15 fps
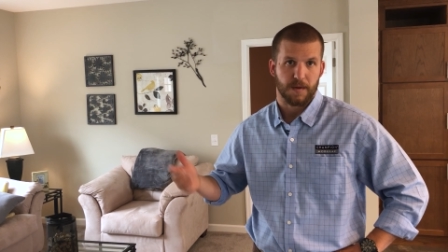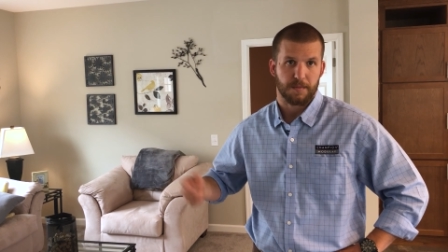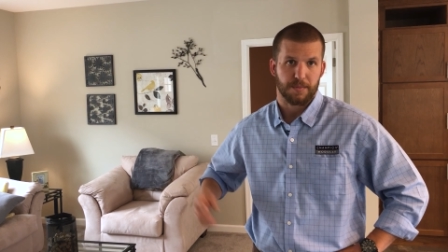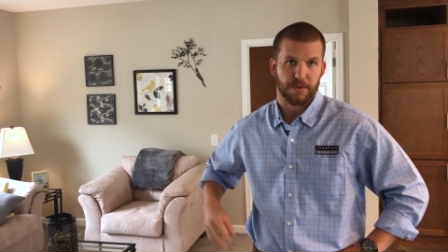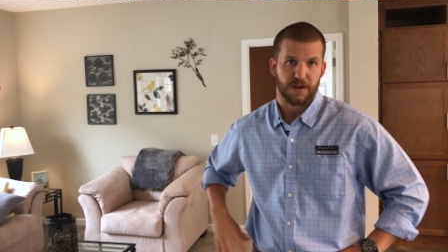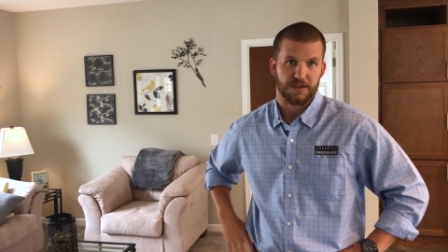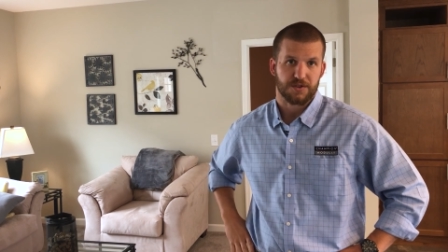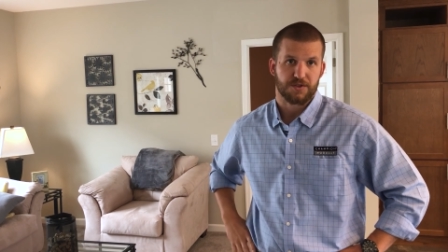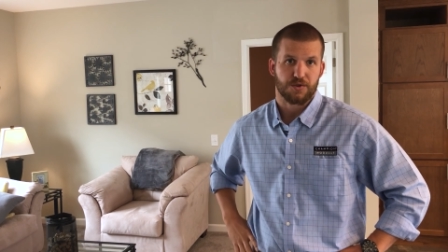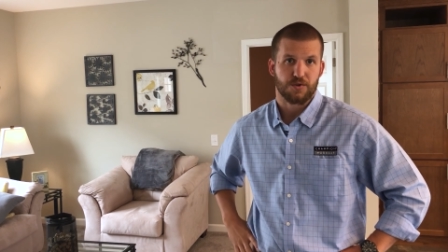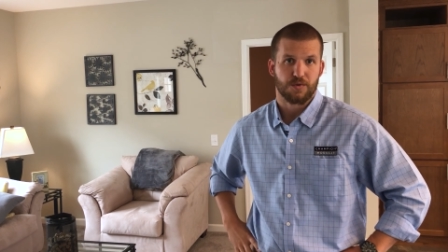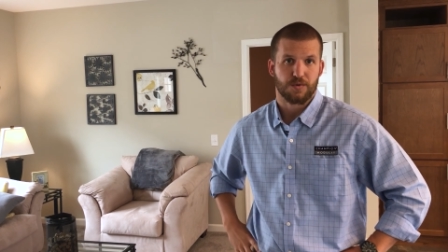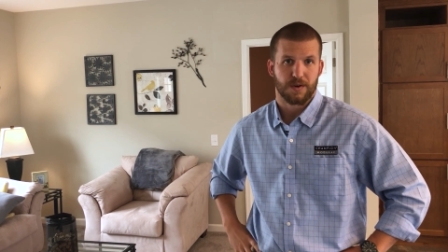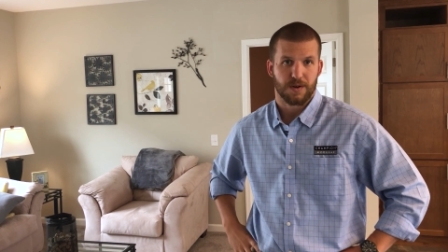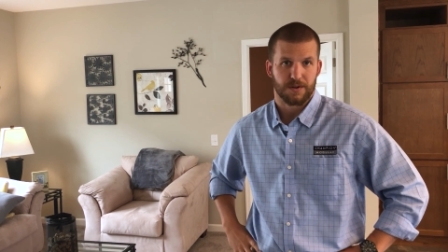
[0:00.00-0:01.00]
plus two
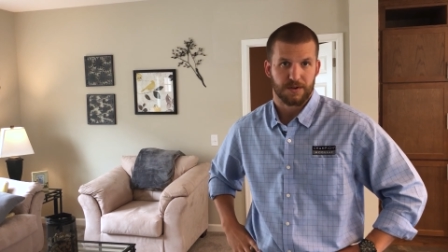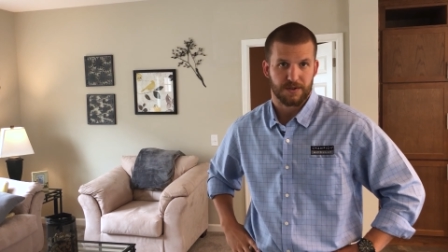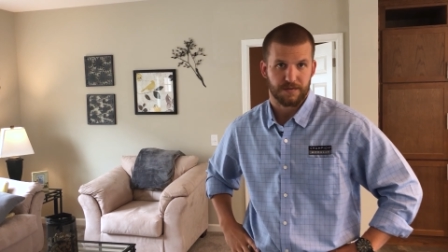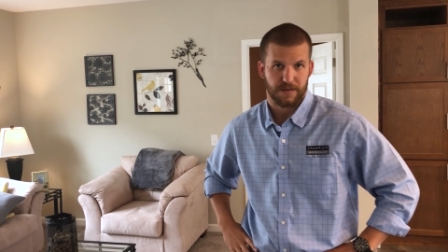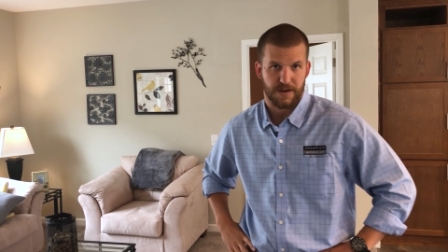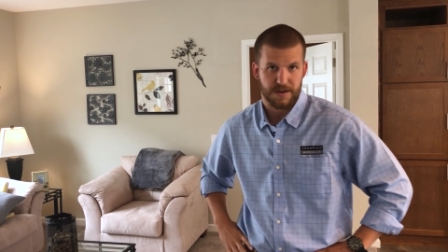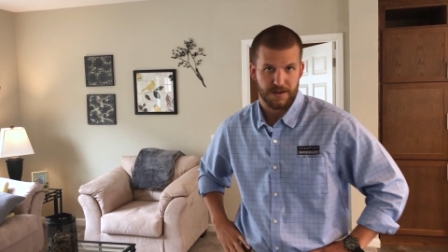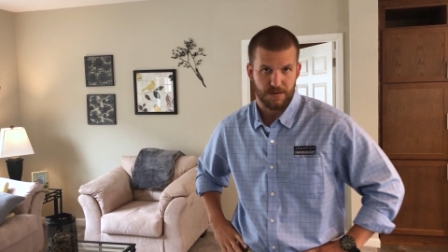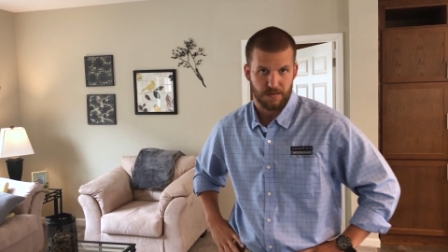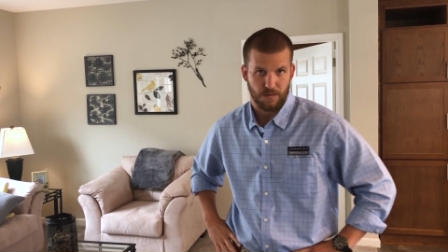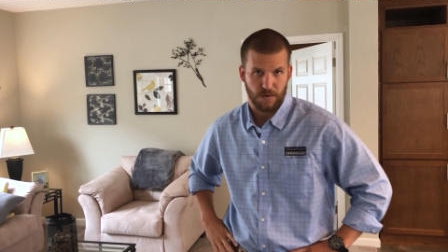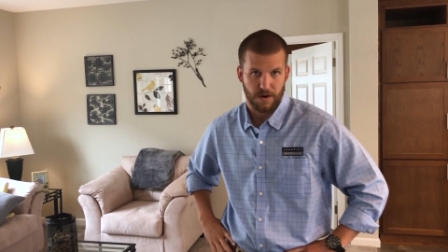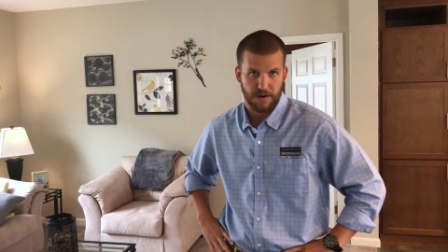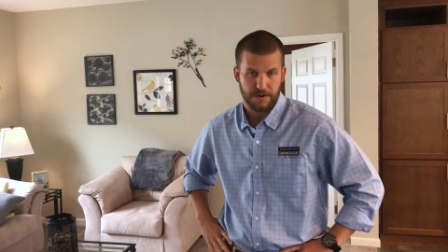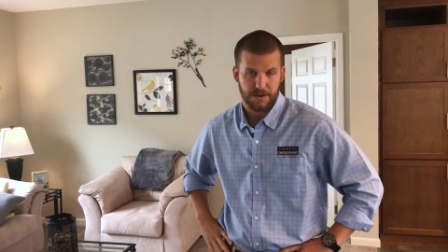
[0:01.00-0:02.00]
rows of ice and
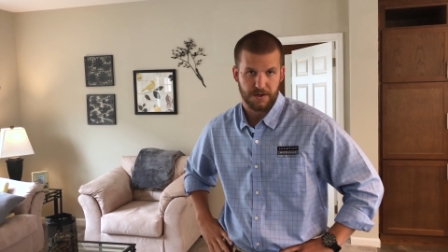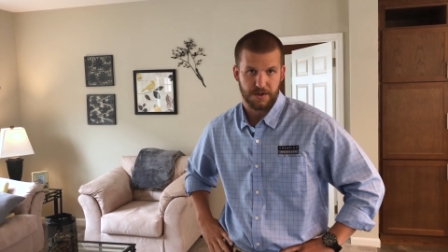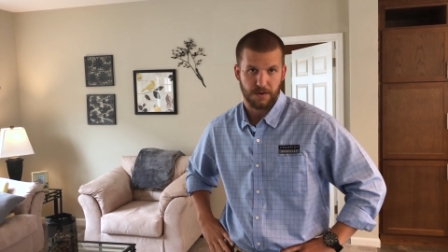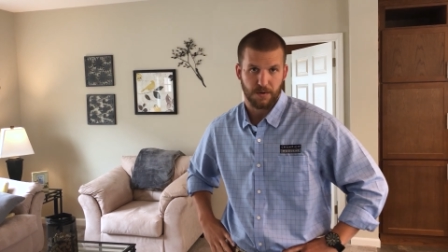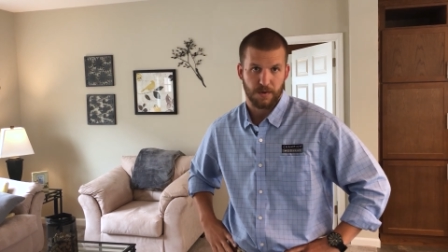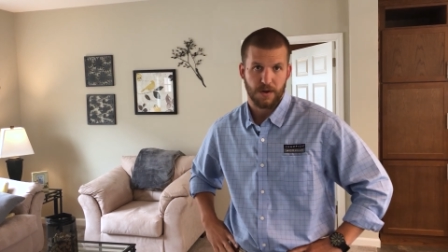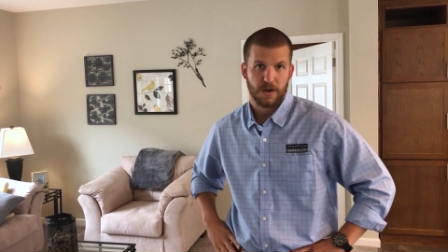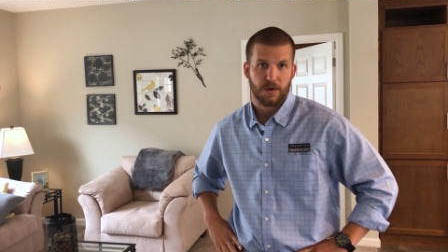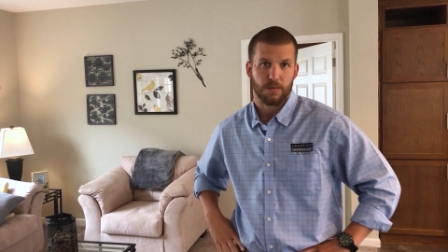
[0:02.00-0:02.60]
water shield,